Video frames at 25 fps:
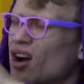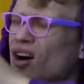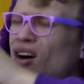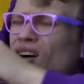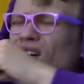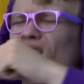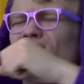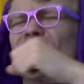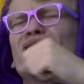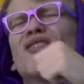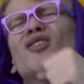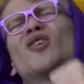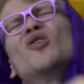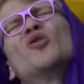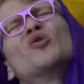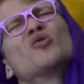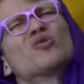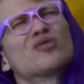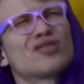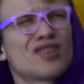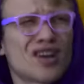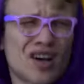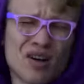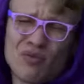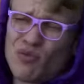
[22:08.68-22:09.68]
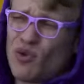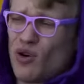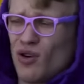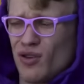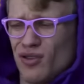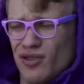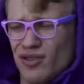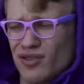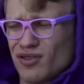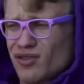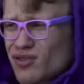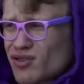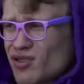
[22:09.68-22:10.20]
This is just
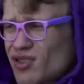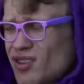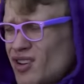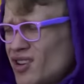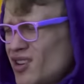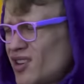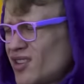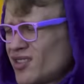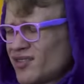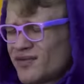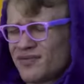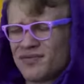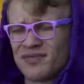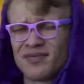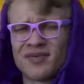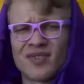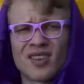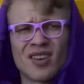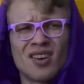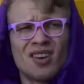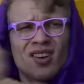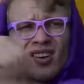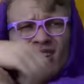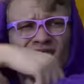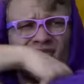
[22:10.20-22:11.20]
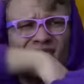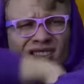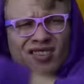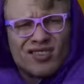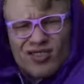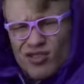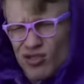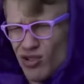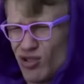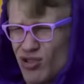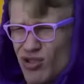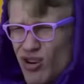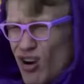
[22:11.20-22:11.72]
typical. I'm never gonna
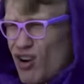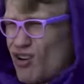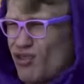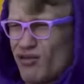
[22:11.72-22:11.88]
learn